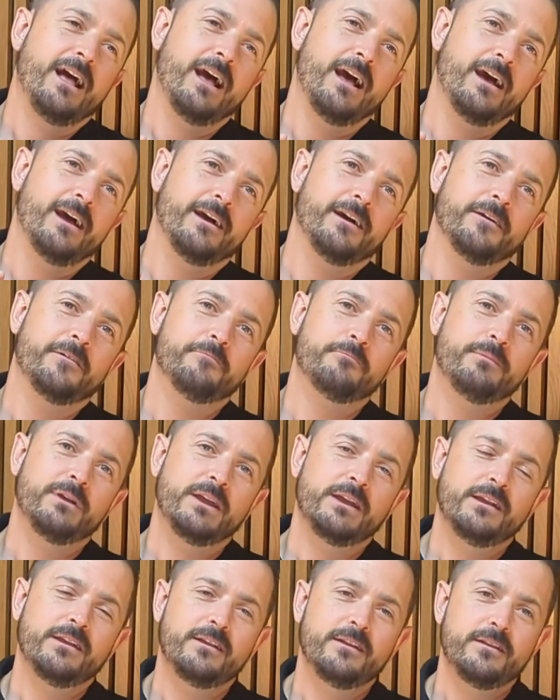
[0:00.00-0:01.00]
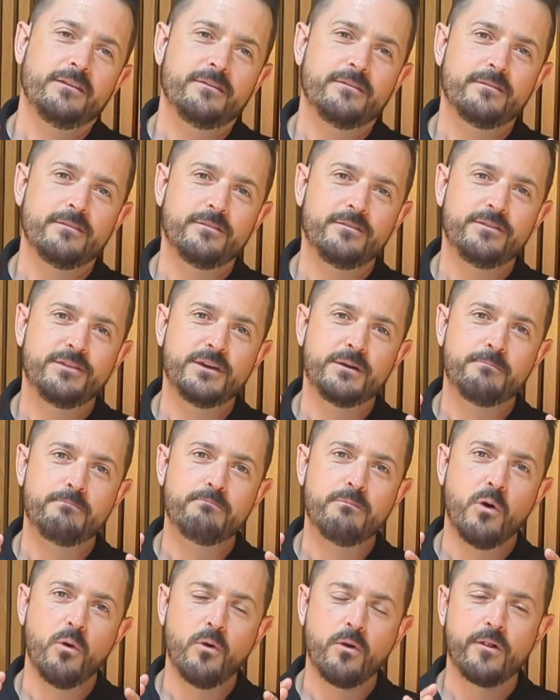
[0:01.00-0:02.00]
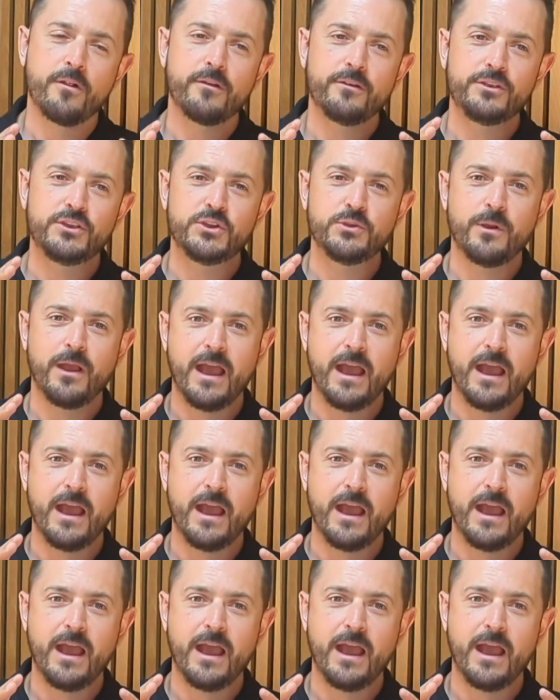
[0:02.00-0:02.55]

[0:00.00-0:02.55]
Um, the more you